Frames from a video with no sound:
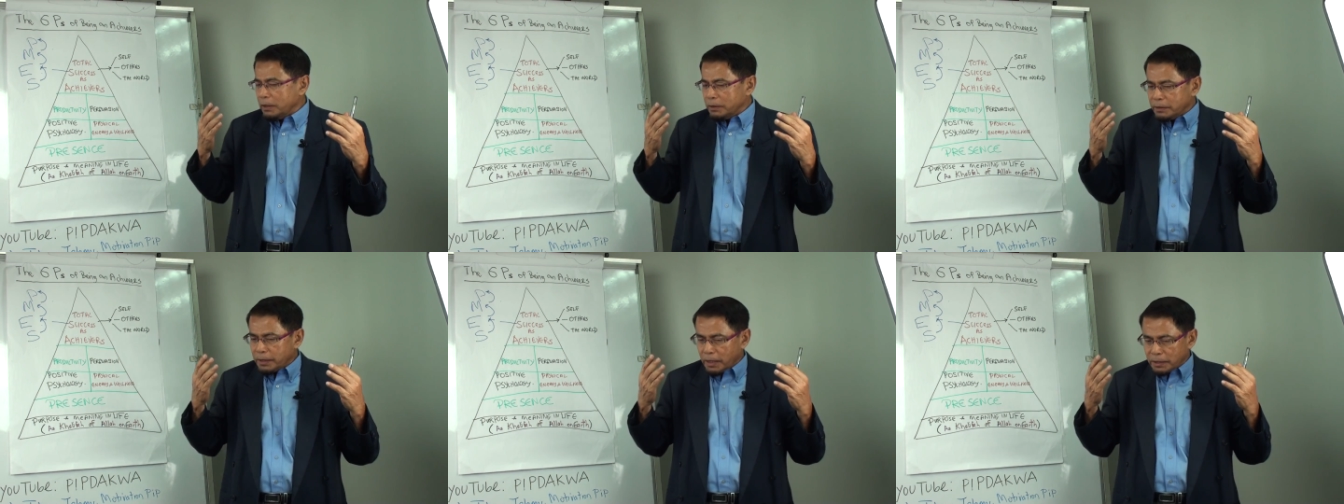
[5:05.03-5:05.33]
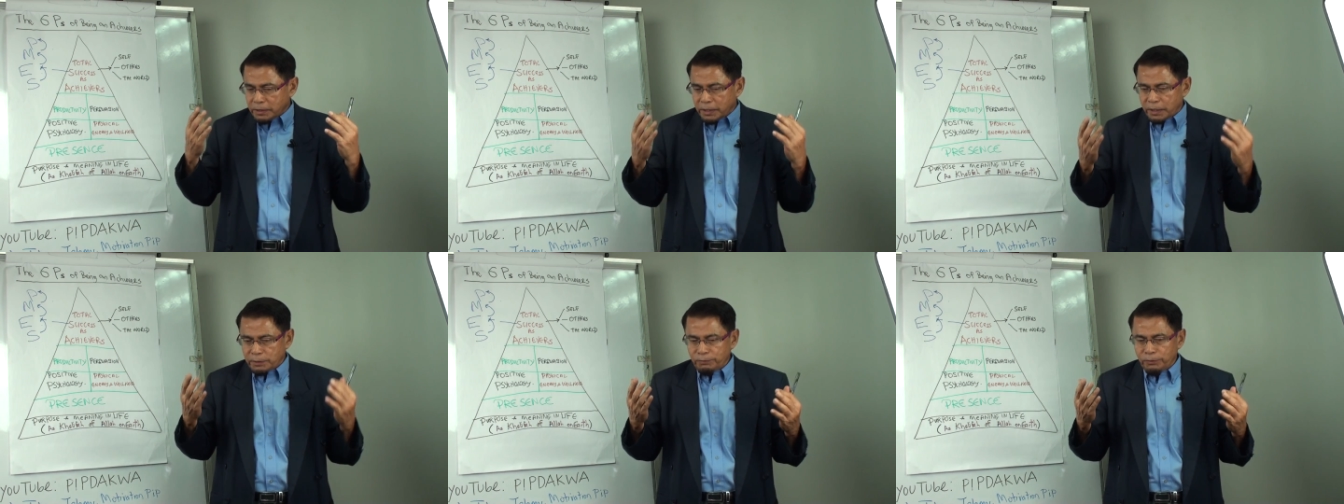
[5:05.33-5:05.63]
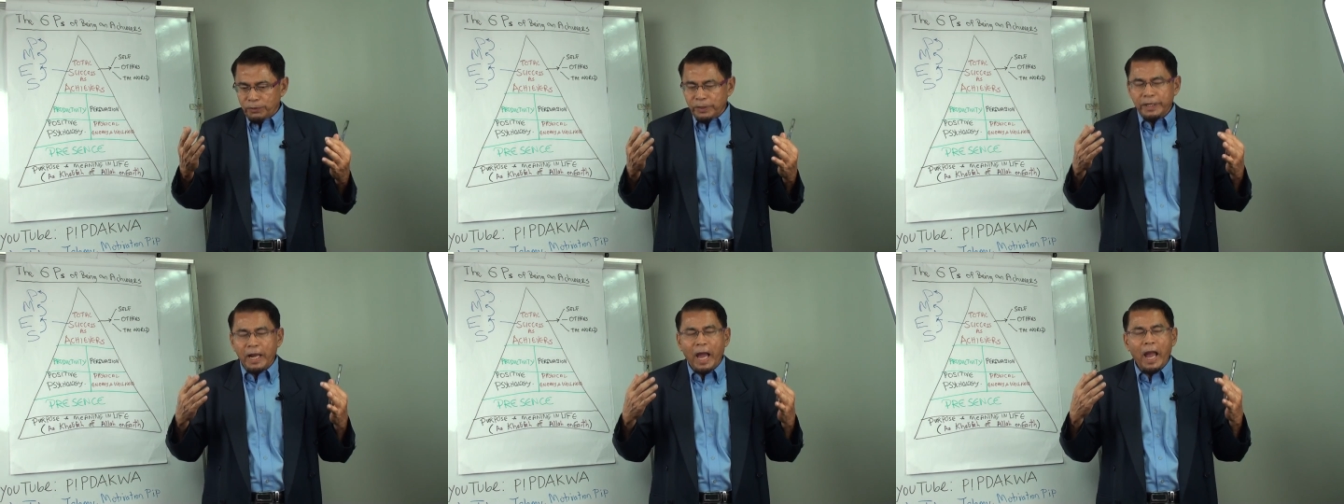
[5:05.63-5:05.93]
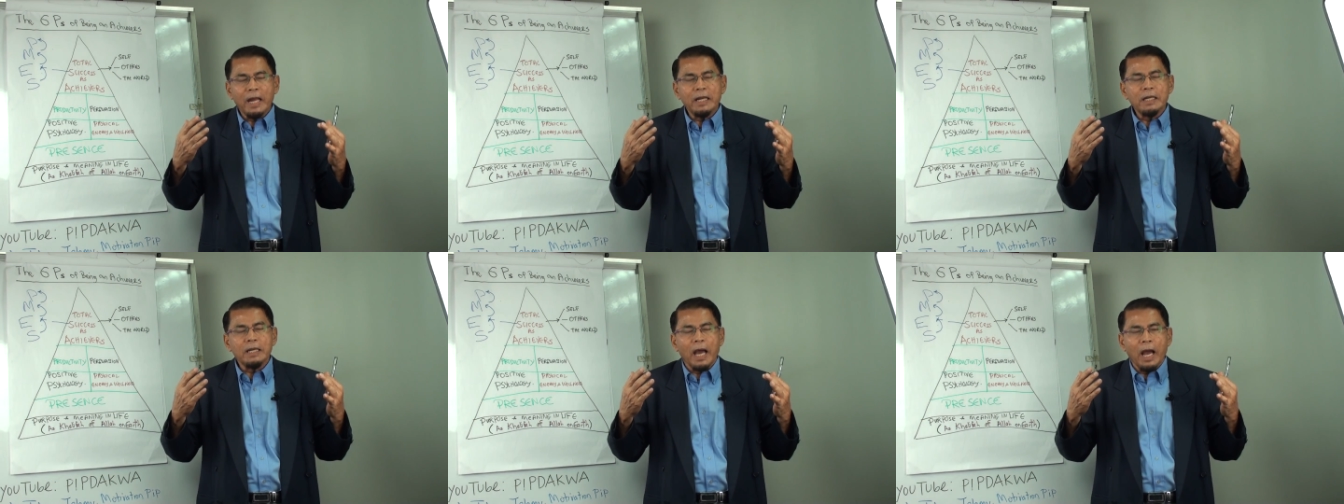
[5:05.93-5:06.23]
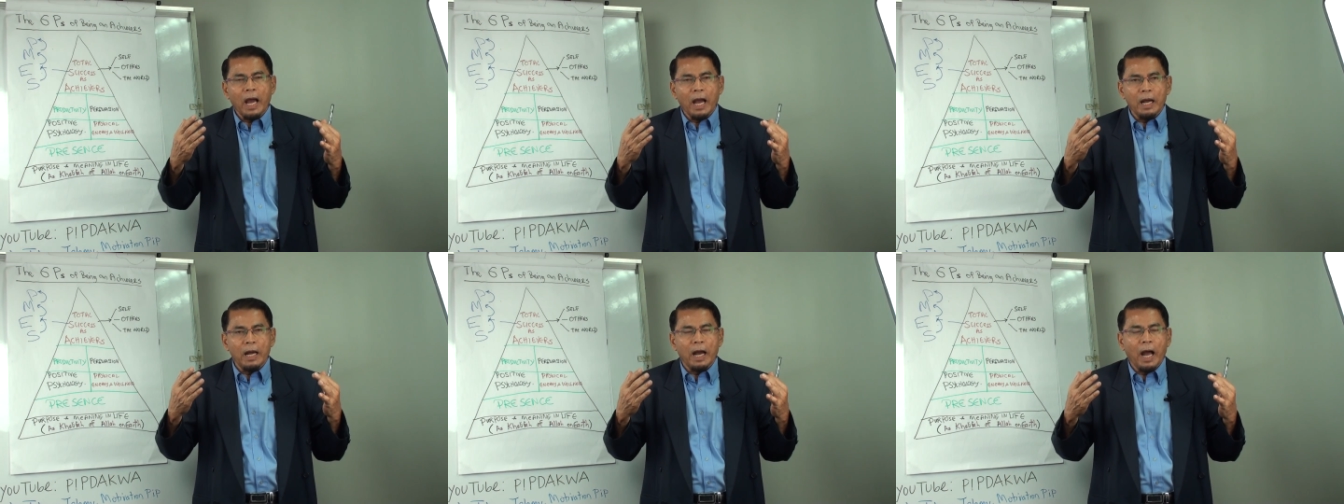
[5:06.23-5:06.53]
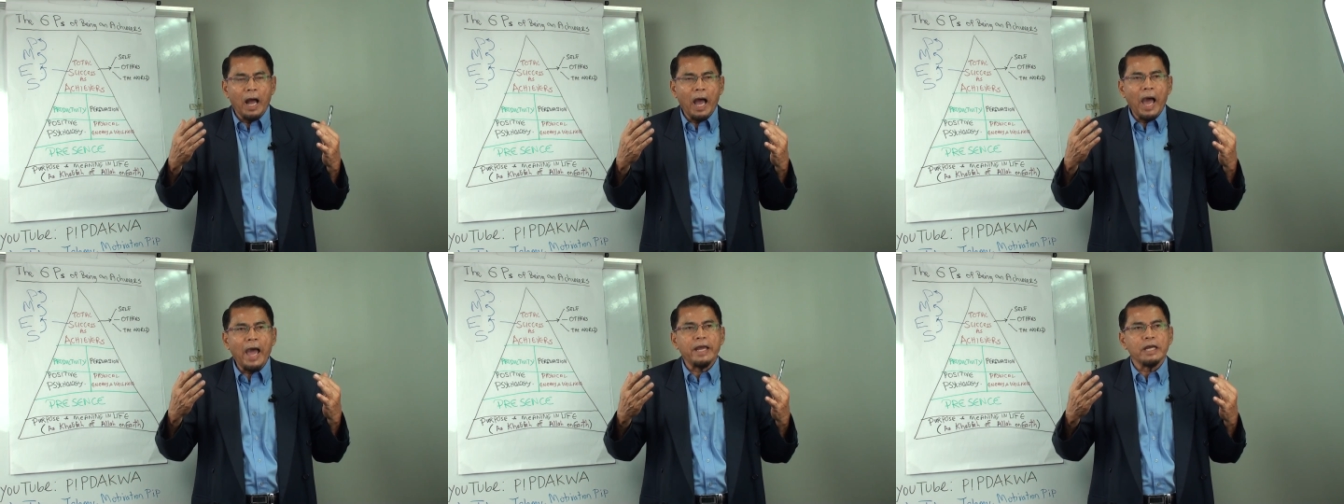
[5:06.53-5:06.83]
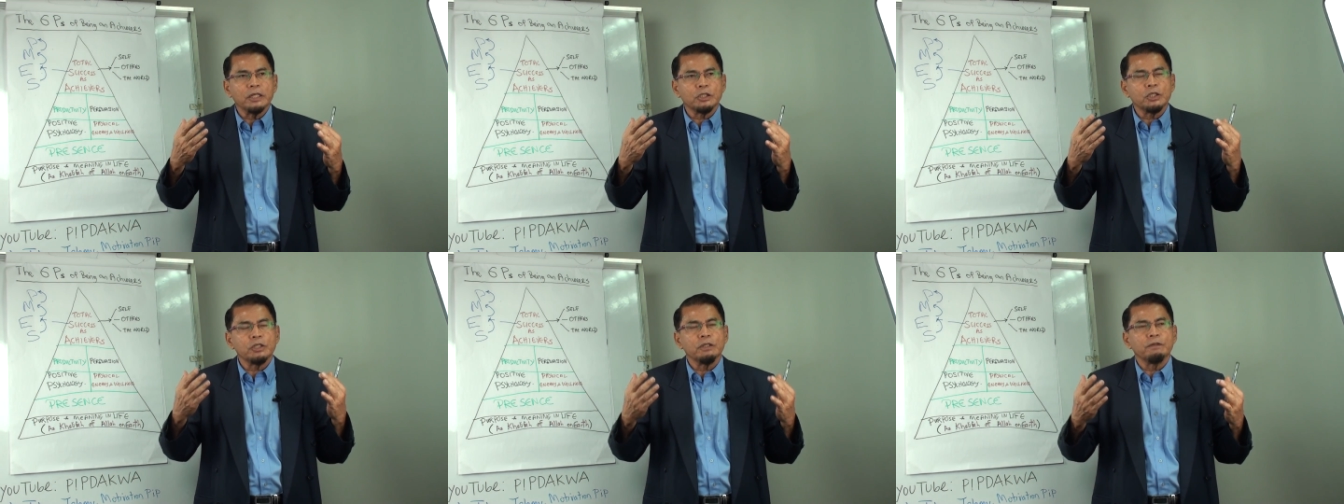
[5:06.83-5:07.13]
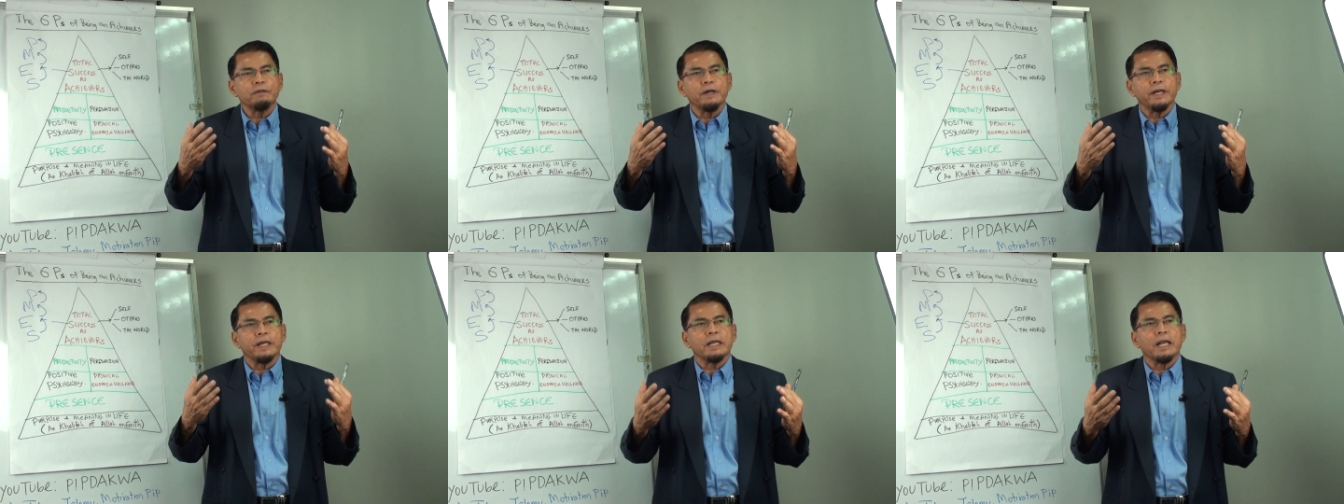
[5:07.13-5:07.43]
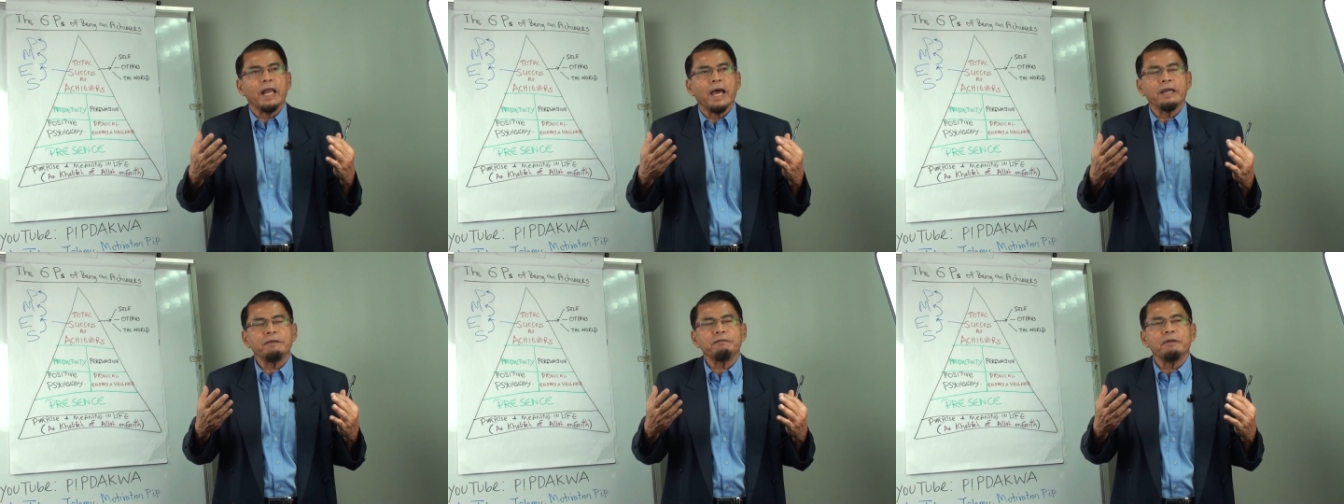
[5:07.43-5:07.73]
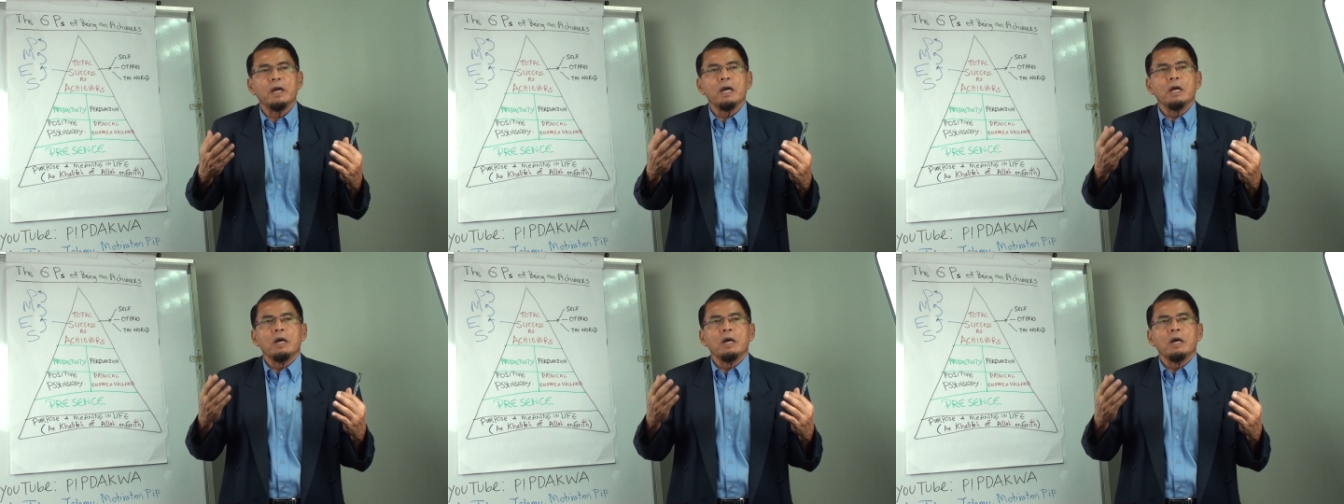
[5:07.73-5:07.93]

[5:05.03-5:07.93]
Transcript: successful and high, uh, a high achiever in life,